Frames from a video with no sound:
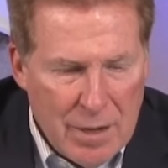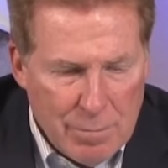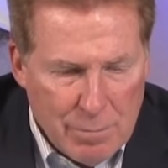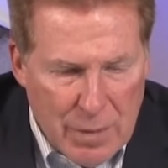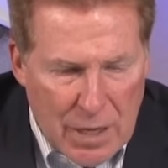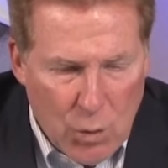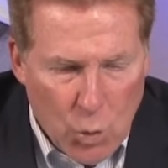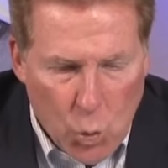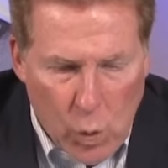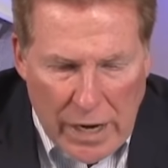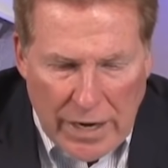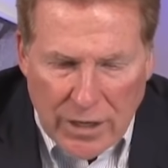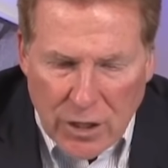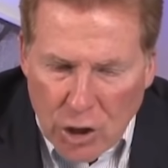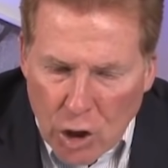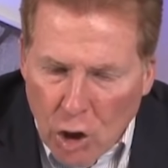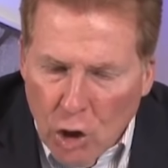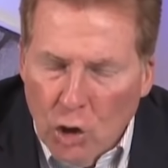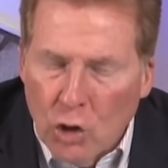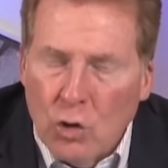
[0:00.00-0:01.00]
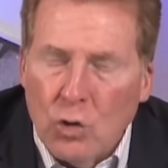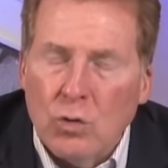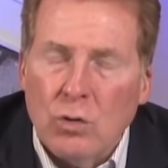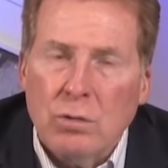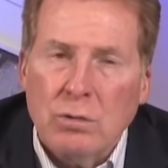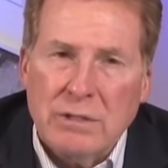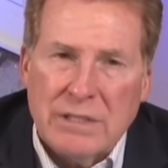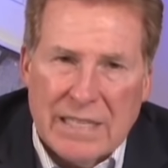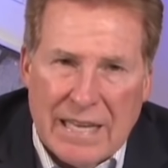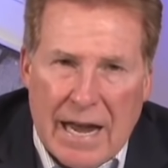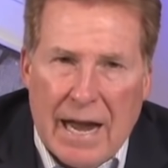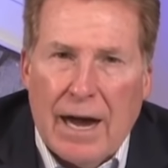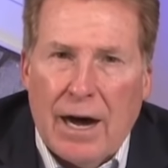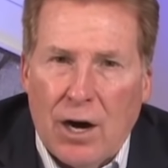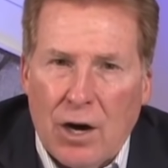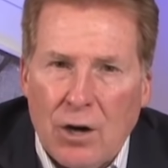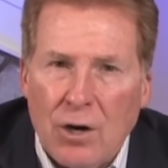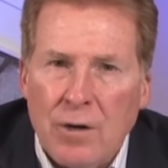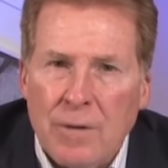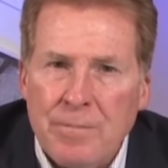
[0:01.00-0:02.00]
But we know
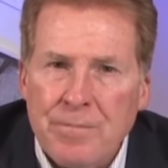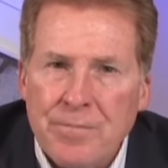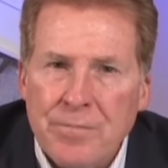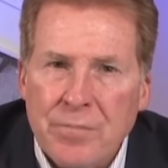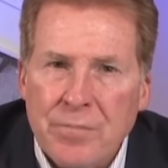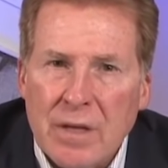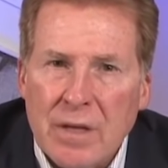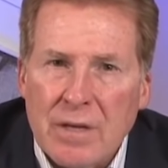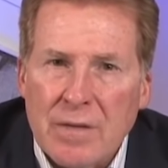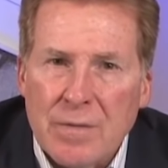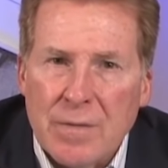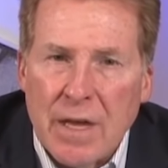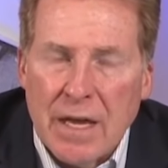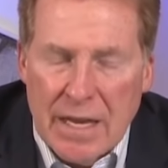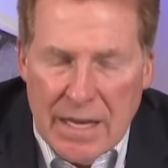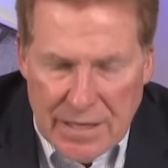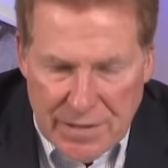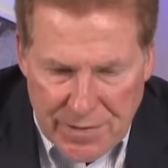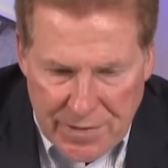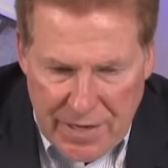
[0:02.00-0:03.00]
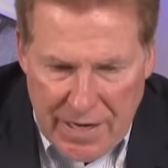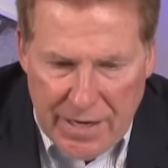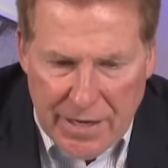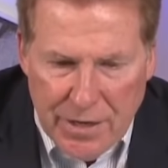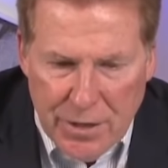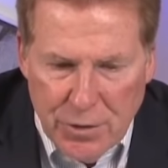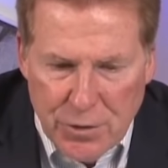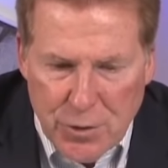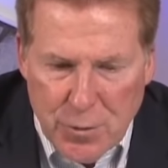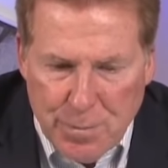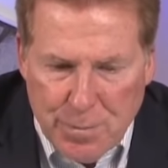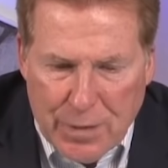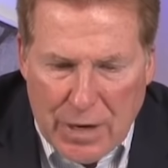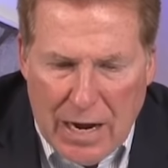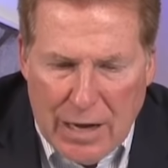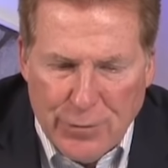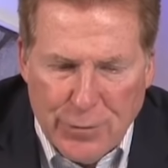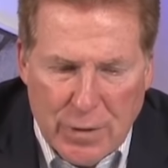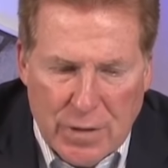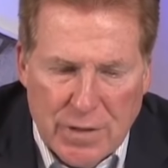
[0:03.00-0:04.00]
now that Ezekiel's
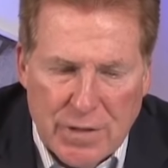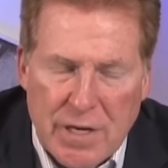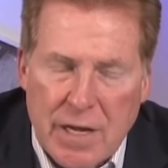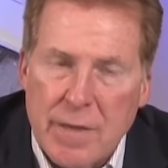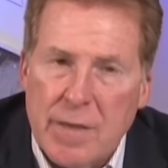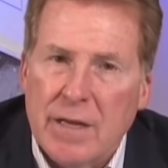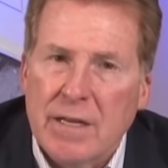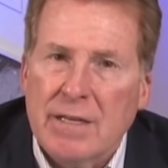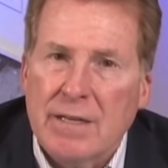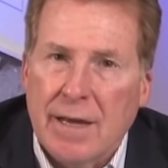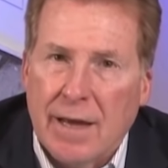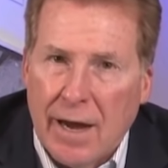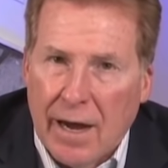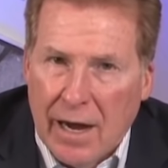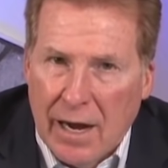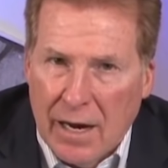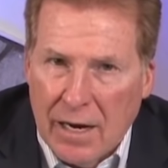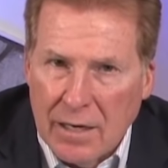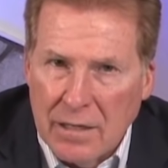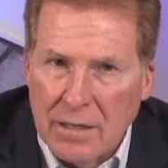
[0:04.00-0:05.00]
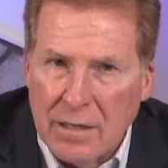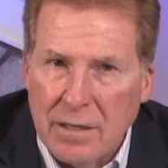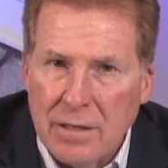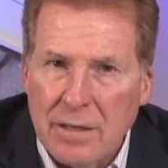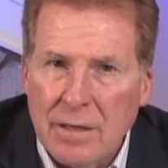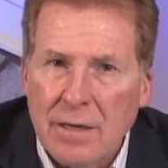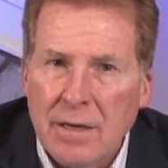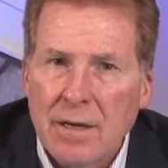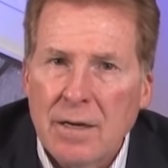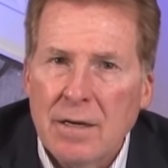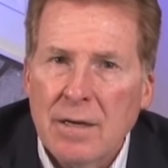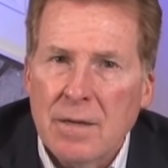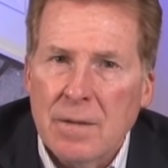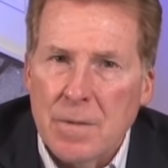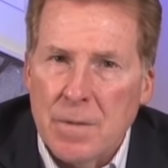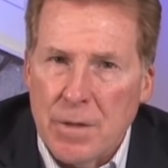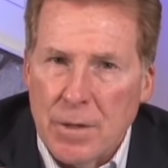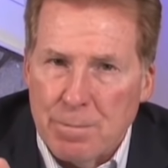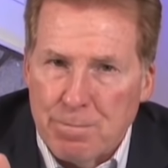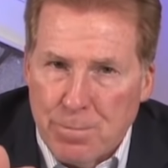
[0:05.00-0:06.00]
prophecy that Gog,
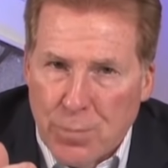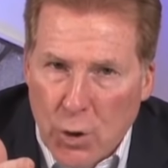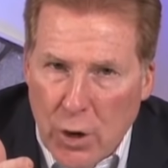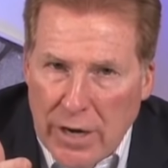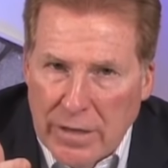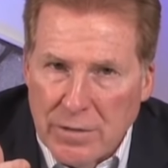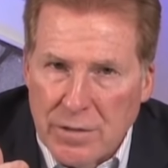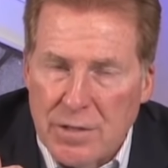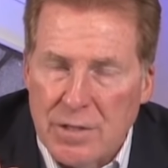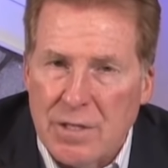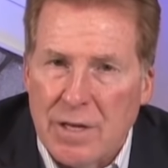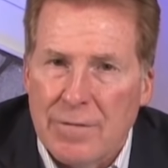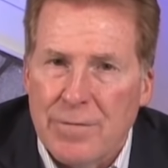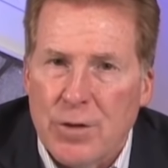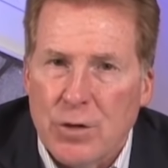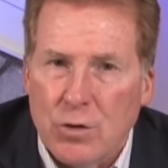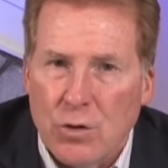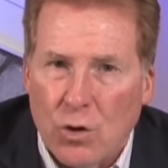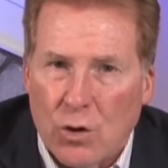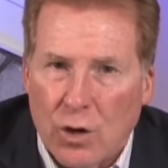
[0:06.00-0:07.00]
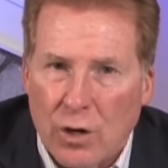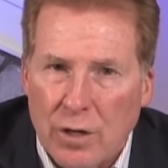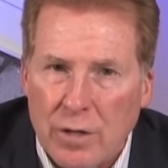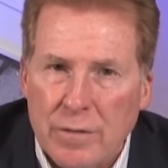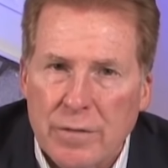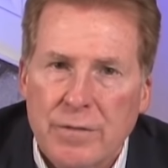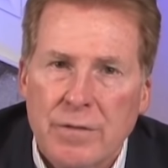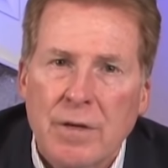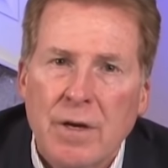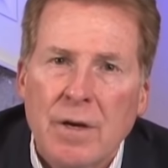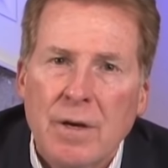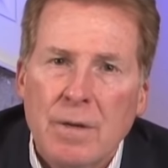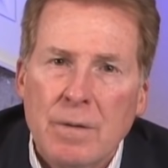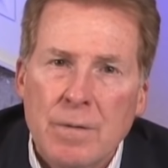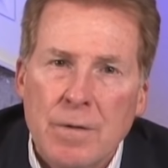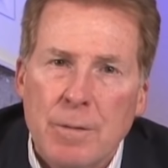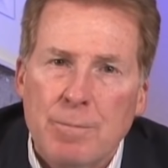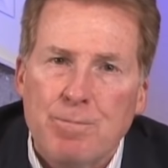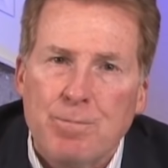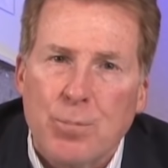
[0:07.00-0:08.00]
the prince of the north,
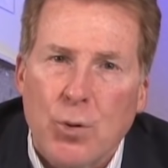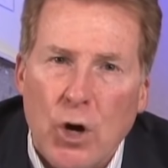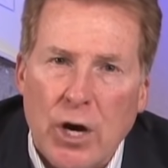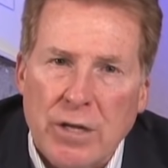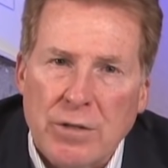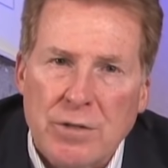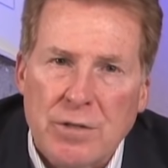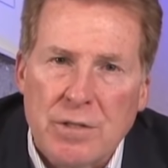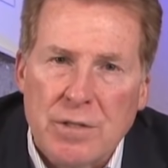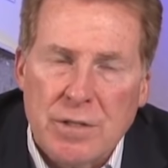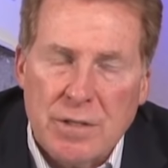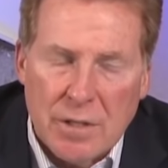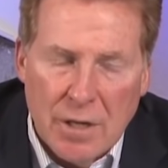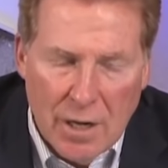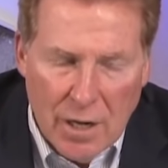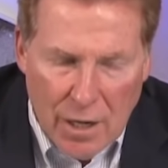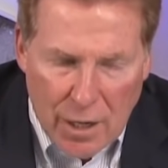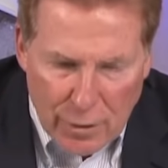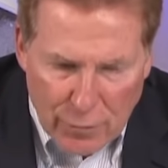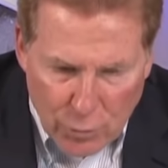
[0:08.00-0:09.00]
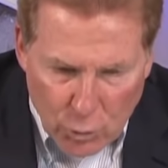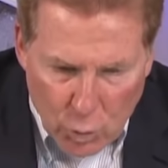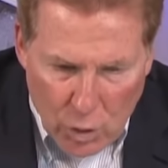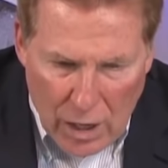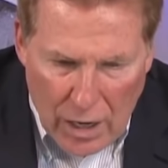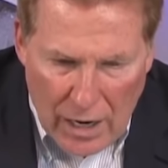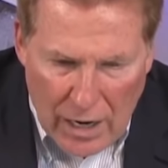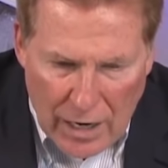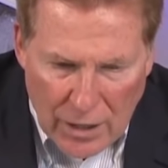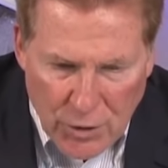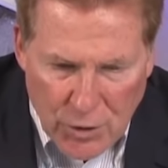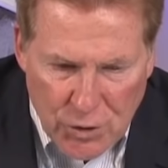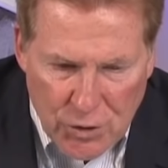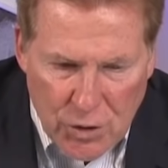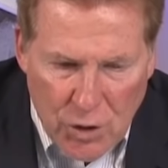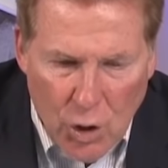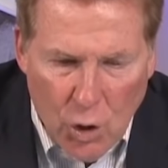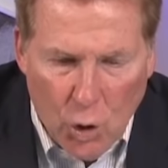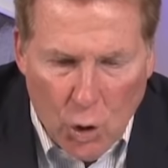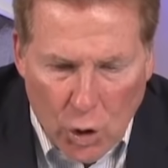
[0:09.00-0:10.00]
the prince of Rosh
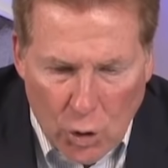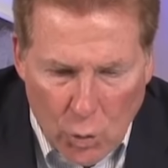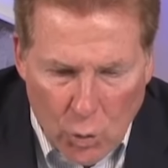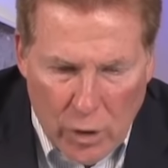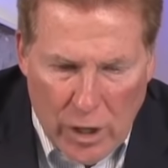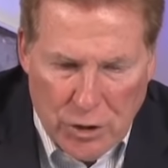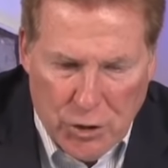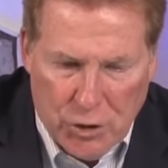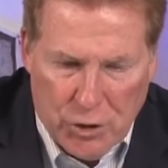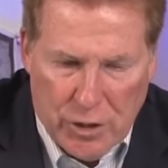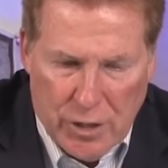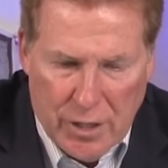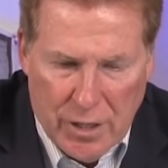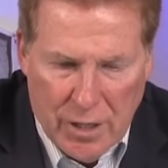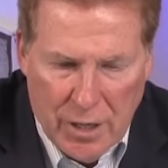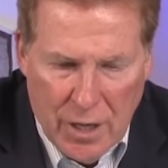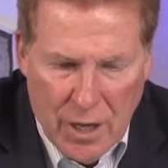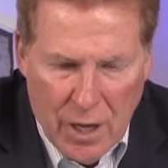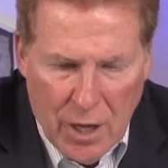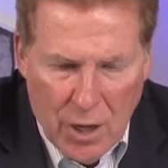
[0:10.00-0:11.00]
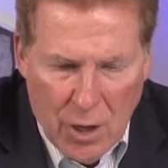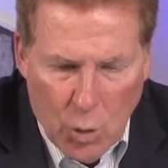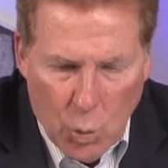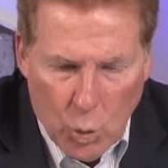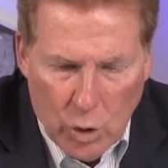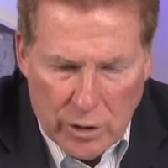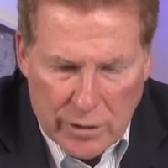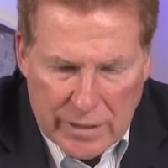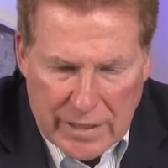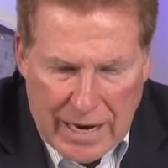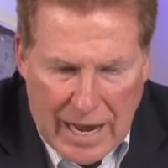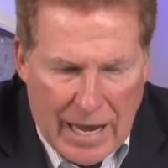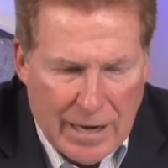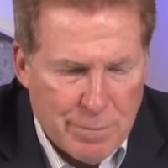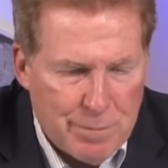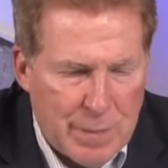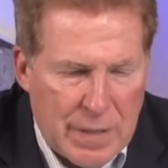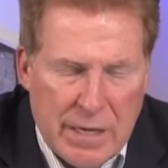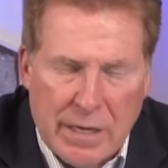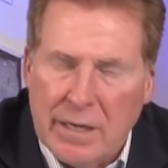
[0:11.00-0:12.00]
or Russia, will
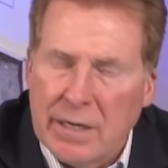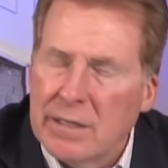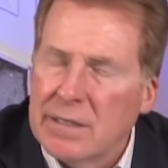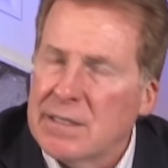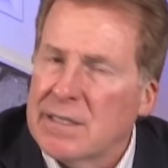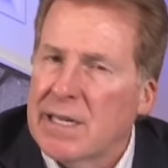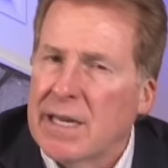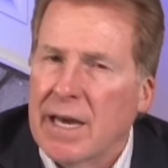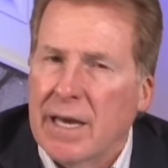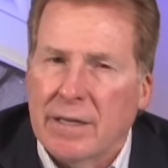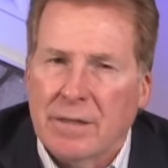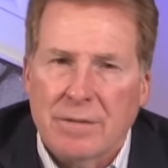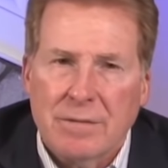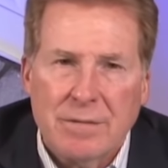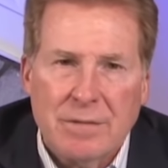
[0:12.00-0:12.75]
not be content